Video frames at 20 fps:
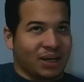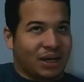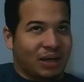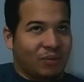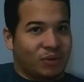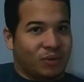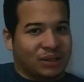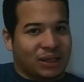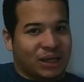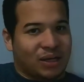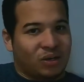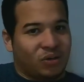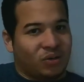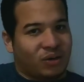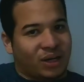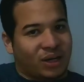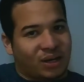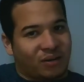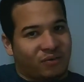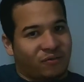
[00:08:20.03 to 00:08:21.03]
it will download
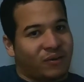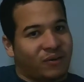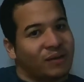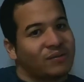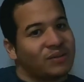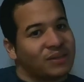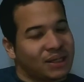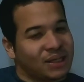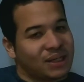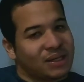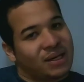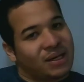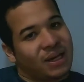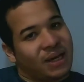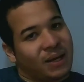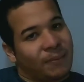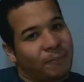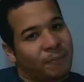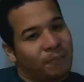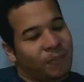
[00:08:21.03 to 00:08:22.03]
like a 5-second
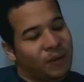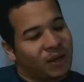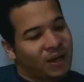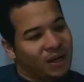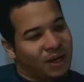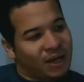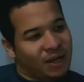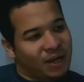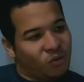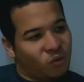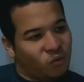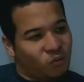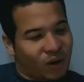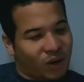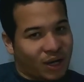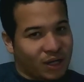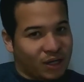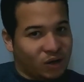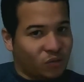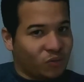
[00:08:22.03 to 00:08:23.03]
clip. And then
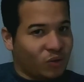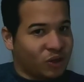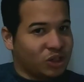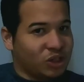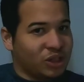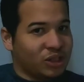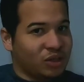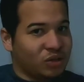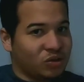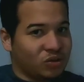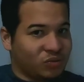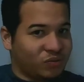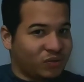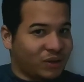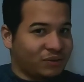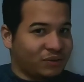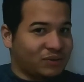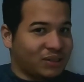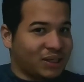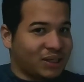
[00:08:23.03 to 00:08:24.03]
while you're watching those
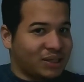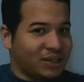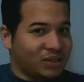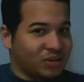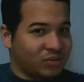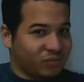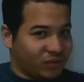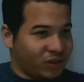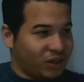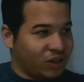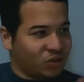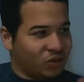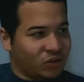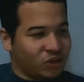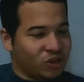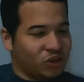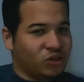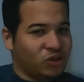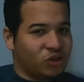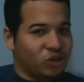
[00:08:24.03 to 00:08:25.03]
5 seconds of video on
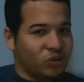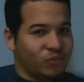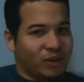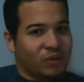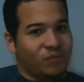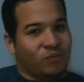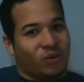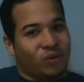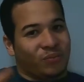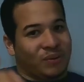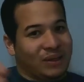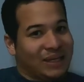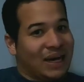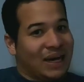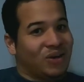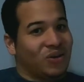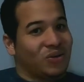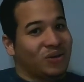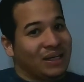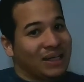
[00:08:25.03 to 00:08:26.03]
YouTube, it will be
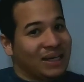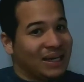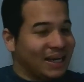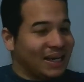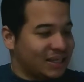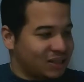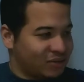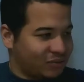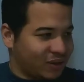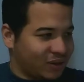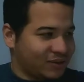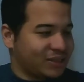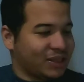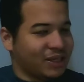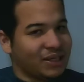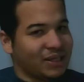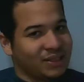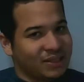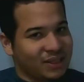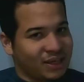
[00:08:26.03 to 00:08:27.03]
downloading the next 5
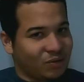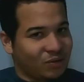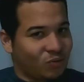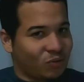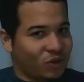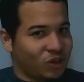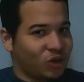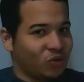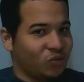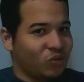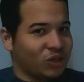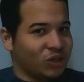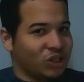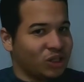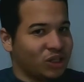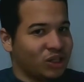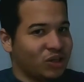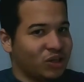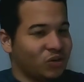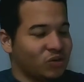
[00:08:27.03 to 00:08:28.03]
seconds. And then when you're
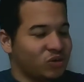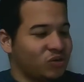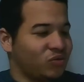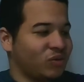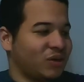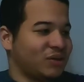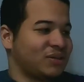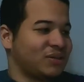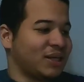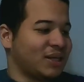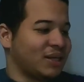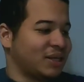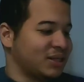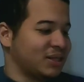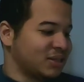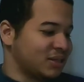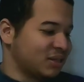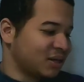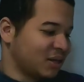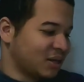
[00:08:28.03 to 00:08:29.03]
watching those 5 seconds,